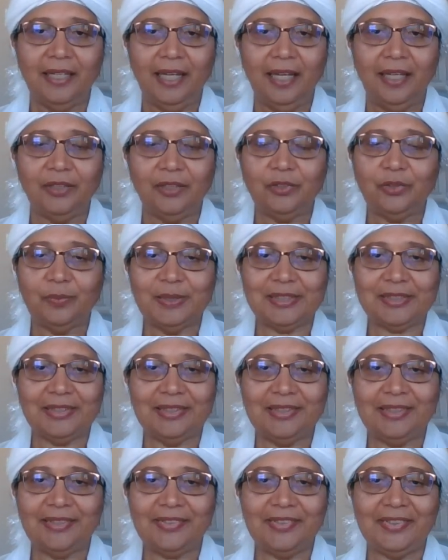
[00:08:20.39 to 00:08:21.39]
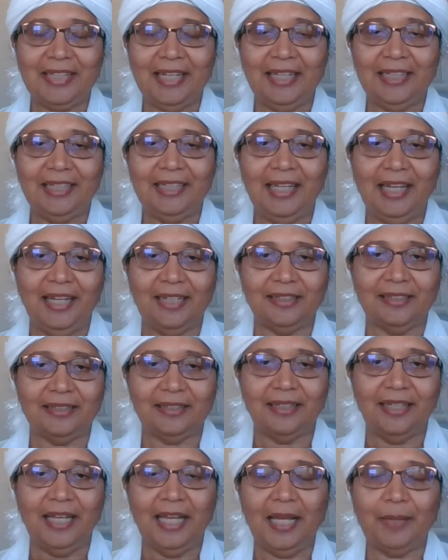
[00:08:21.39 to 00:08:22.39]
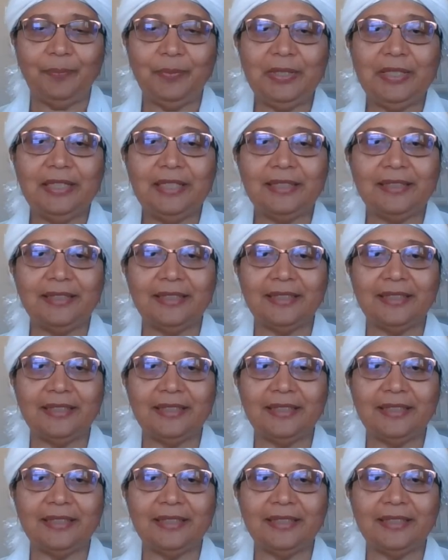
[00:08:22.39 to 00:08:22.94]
and you must understand that happiness